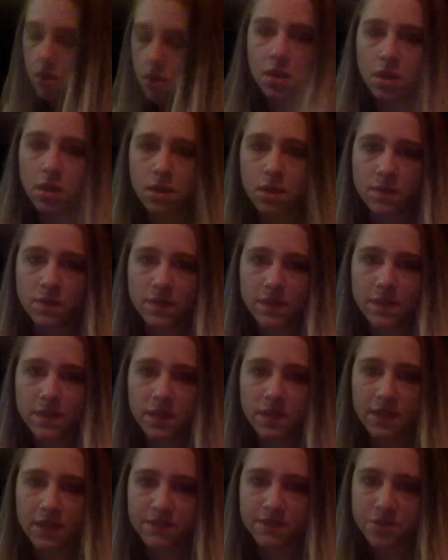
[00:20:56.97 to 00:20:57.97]
And one thing
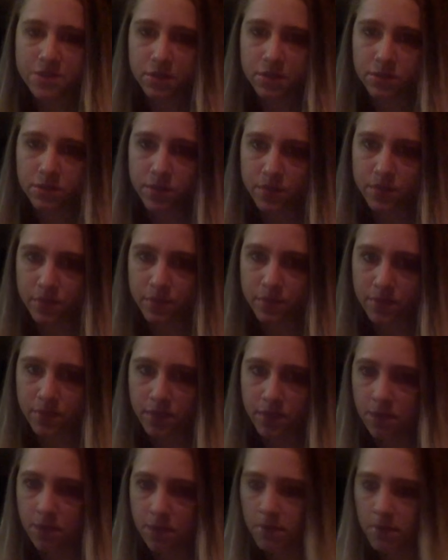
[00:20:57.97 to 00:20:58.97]
that I've struggled with
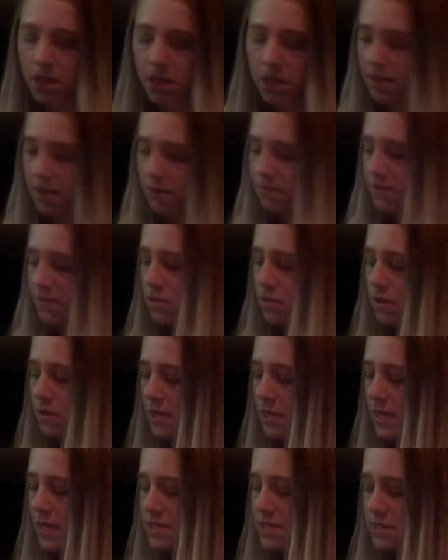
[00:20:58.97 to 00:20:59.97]
a lot of yoga
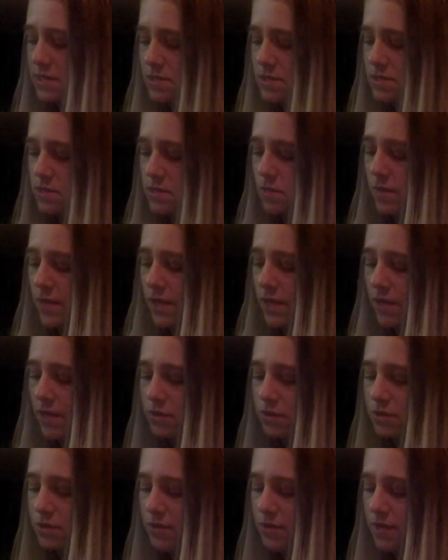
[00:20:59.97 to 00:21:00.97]
classes when I go
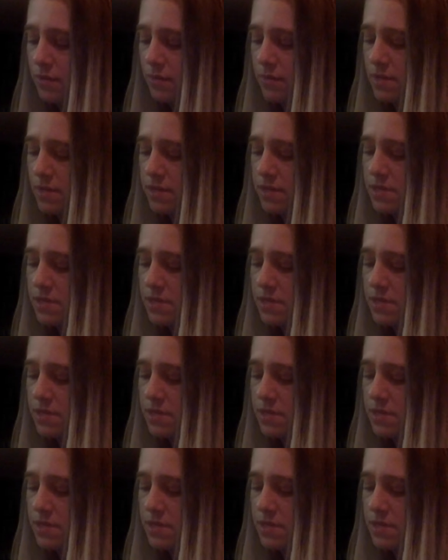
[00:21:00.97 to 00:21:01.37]
to them is